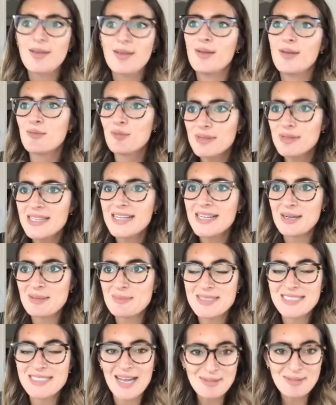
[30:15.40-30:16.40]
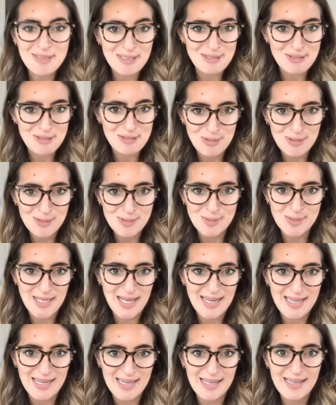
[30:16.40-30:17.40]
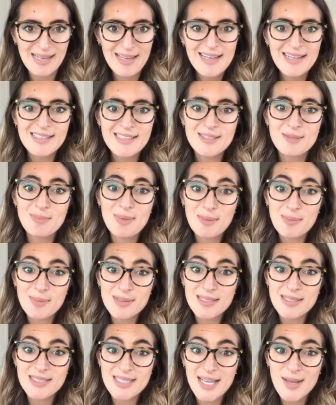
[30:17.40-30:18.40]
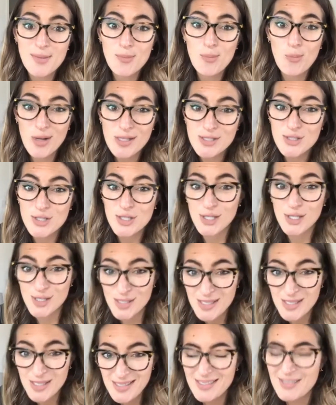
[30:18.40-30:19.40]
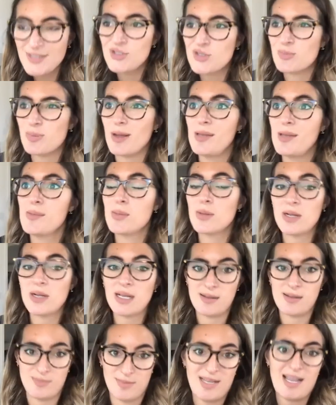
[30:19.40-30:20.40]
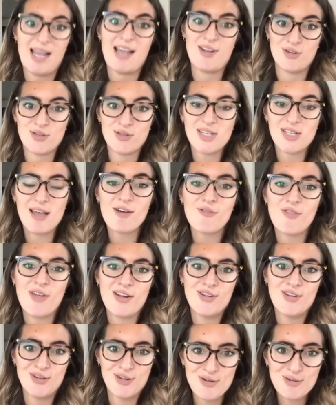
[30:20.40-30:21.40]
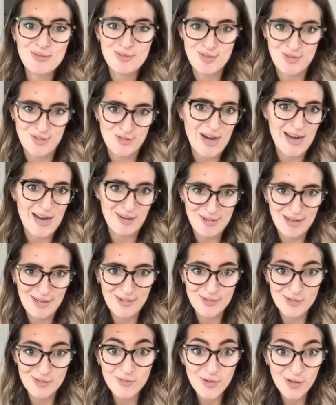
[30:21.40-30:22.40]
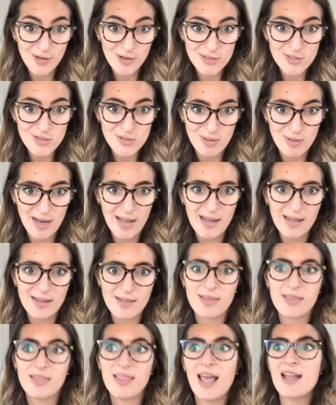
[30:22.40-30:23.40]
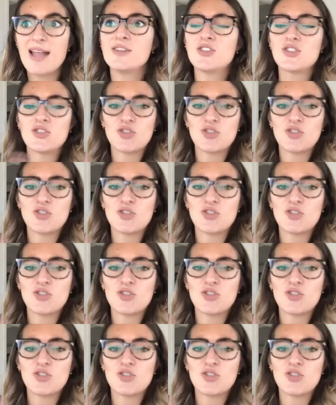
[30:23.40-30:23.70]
really comes down to historical data. To be able to say what's good, you should probably look like at yourself and your own track record first, right? Then